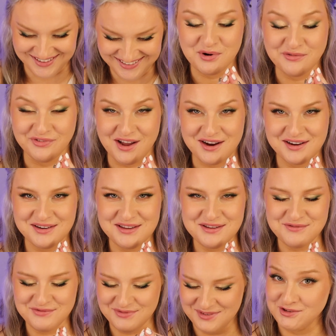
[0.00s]

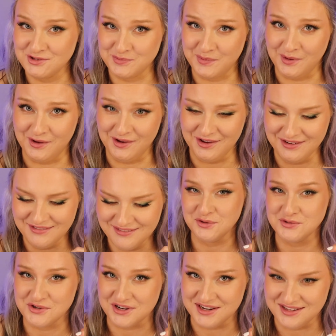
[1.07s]
Provocative? Spawn?
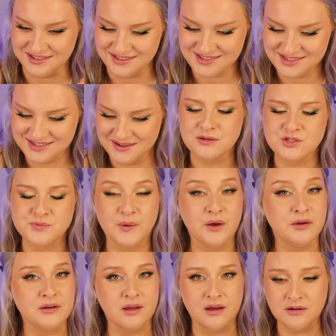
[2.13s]
Those are hints?
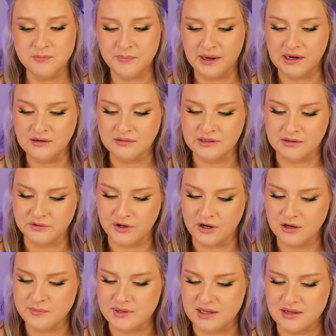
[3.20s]
Spawn unparalleled
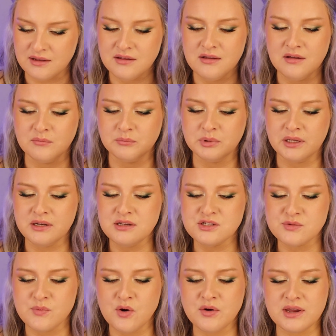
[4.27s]
harmony. Bloody
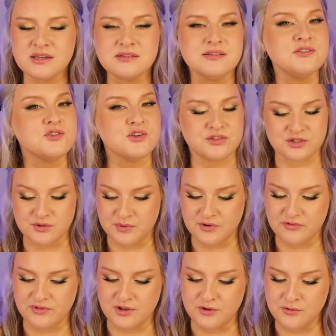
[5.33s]
Smoke isn't just a
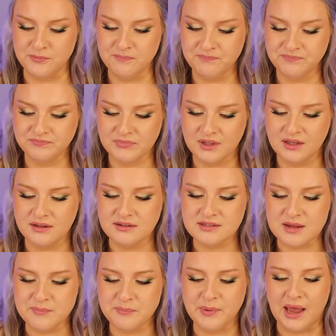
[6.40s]
perfume, it's
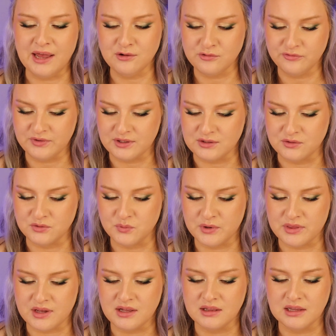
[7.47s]
a battlefield where
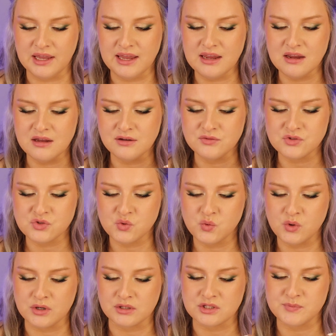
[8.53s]
the clang of
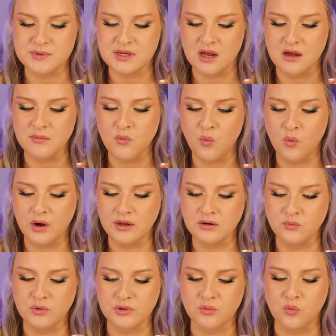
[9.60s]
swords become
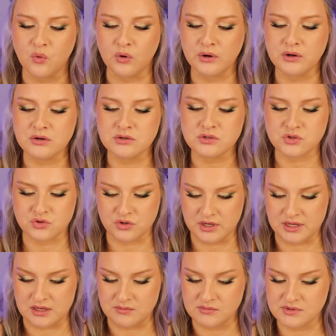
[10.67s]
one with warrior
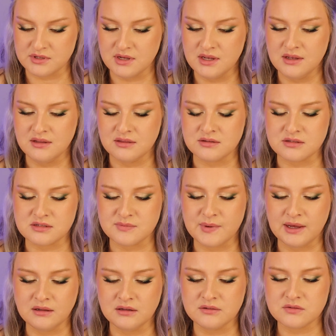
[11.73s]
screams. The
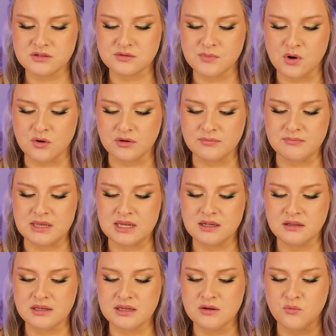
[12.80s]
smell of smoke
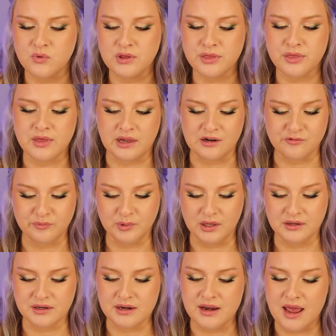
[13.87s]
mingling with that of
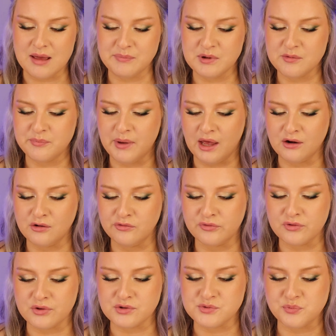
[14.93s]
blood. An epic battle
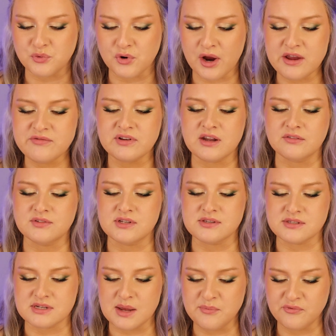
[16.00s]
for those brave enough to
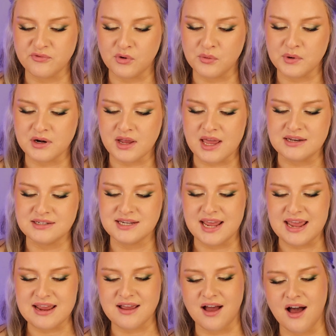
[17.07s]
step forward and
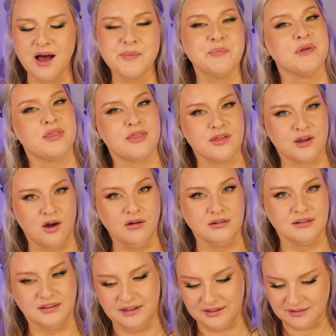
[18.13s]
take up the
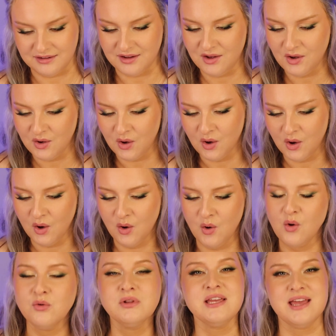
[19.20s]
gauntlet.
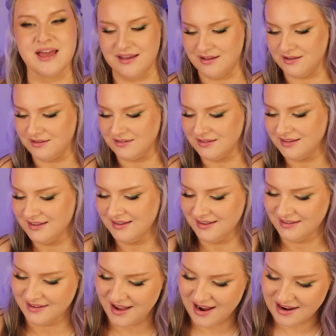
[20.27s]
Holy hell.
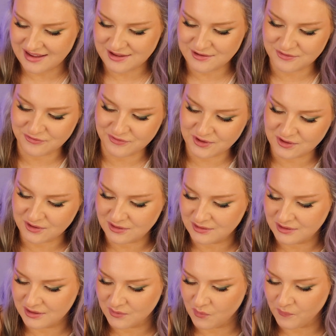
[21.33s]
I
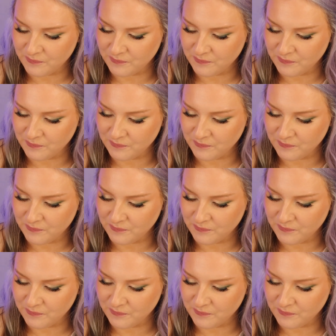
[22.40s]
feel